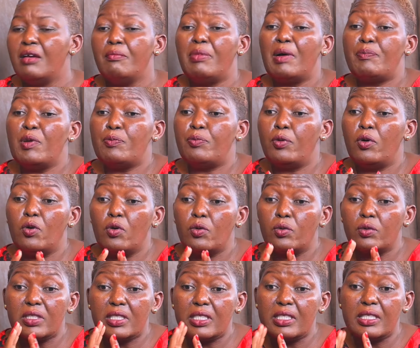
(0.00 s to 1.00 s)
But
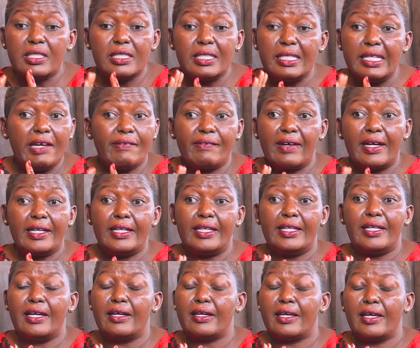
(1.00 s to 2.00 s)
people never
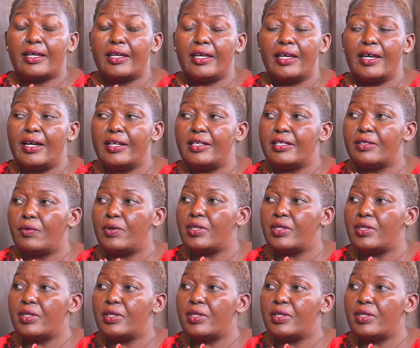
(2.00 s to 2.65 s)
cared.